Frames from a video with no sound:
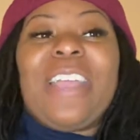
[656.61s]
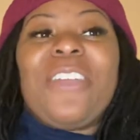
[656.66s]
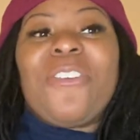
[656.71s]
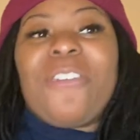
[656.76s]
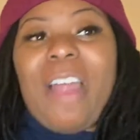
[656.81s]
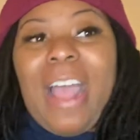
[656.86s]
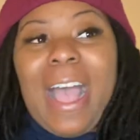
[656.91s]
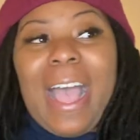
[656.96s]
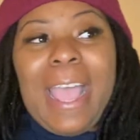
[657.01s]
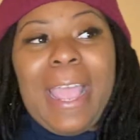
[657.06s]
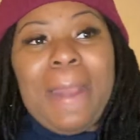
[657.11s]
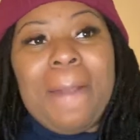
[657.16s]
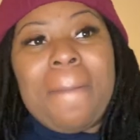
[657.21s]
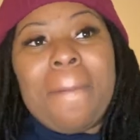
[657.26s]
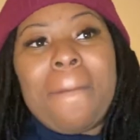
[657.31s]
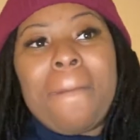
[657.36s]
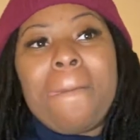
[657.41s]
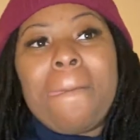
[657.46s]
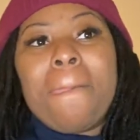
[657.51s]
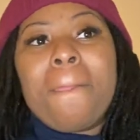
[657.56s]
cried
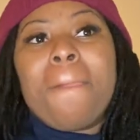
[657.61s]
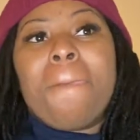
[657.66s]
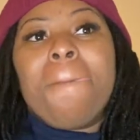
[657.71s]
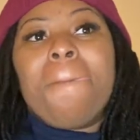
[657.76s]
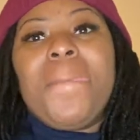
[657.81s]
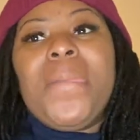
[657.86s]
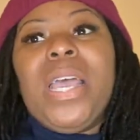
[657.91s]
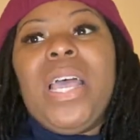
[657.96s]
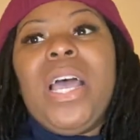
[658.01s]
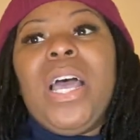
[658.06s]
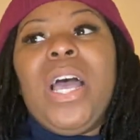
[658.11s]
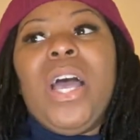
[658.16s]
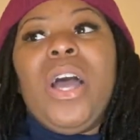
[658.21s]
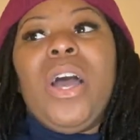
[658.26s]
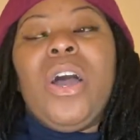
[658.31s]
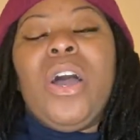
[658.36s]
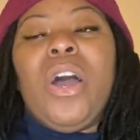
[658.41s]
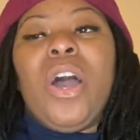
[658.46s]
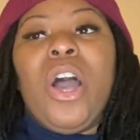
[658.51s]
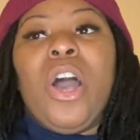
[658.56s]

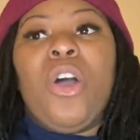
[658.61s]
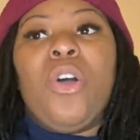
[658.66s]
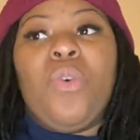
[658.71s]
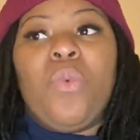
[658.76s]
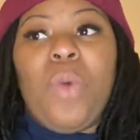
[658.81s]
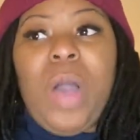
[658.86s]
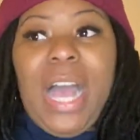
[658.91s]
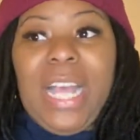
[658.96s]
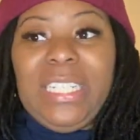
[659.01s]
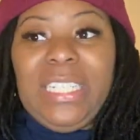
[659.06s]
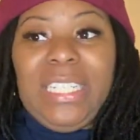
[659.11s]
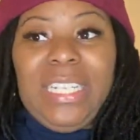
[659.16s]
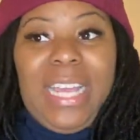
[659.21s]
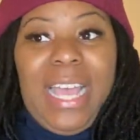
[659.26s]
watching